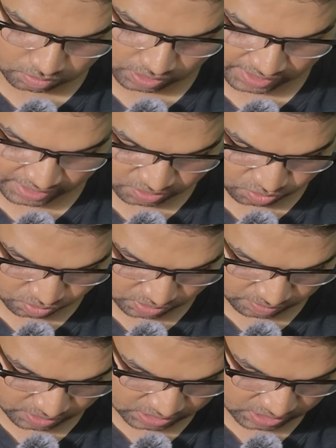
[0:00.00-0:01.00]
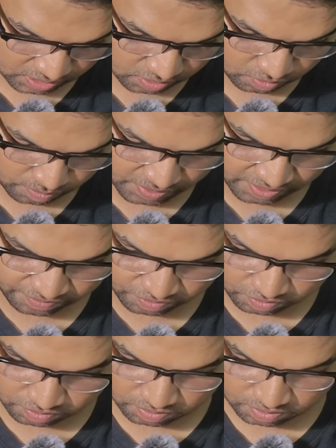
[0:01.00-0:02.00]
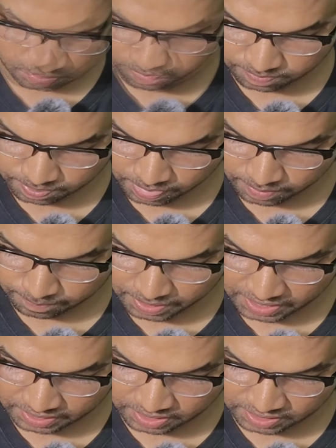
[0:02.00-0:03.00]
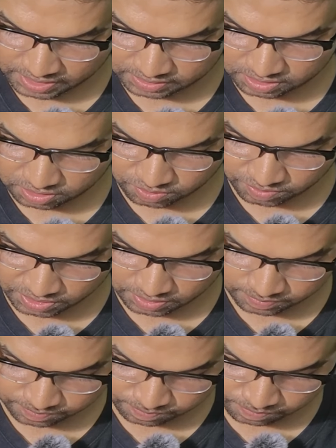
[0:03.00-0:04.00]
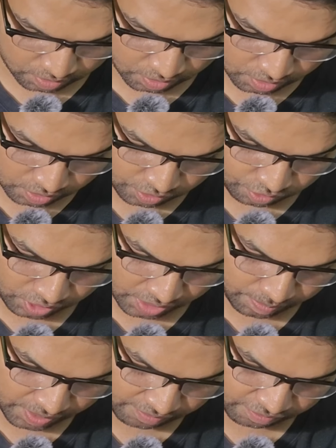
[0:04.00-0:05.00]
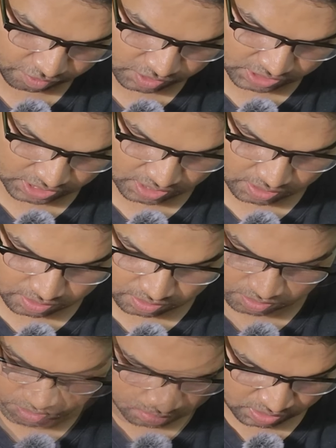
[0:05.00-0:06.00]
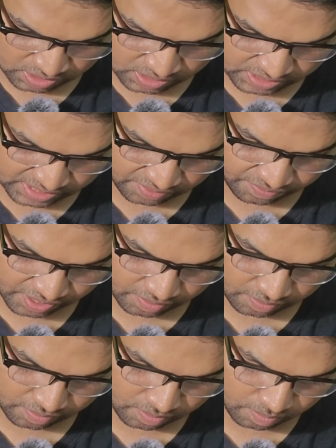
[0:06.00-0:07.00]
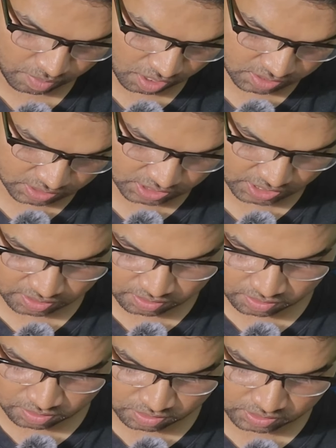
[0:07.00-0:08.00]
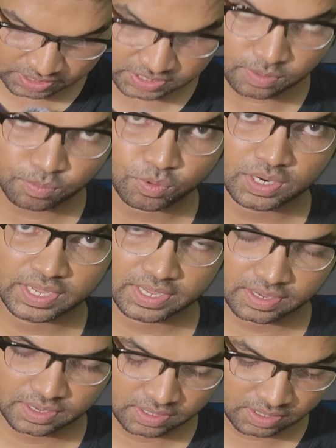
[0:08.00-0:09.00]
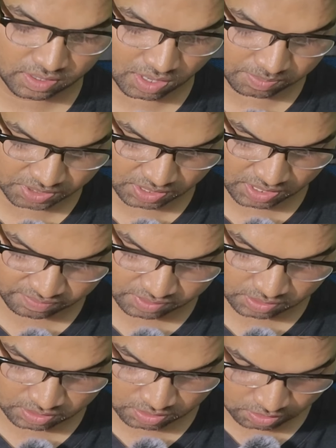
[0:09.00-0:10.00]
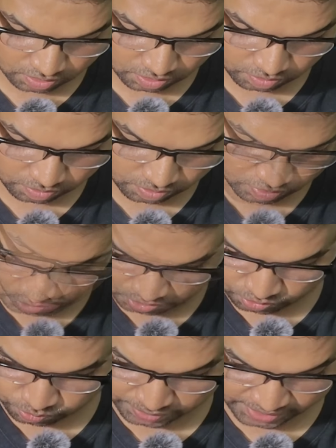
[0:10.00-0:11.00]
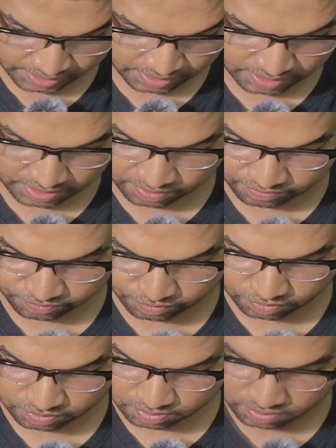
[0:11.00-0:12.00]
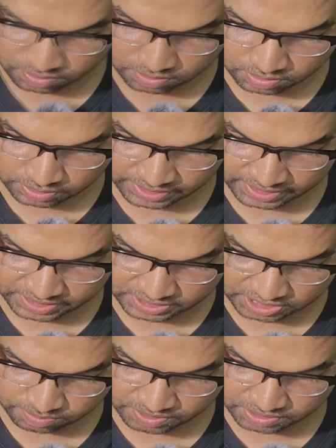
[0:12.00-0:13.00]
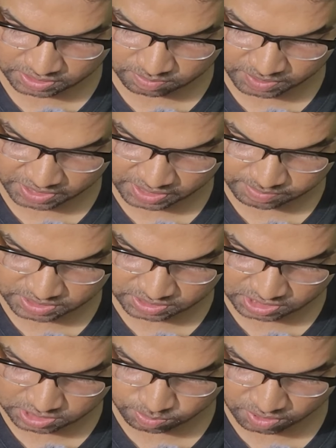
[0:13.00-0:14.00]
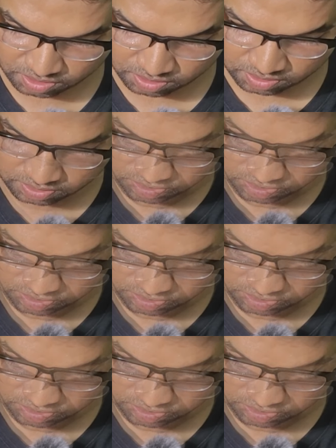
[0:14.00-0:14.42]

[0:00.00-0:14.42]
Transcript: Idea is to give the check to b4. Black attack the queen. Queen b4 check. c5 blocks the check. That is the only option left. Now queen f4. Create a checkmate threat by capturing this pawn.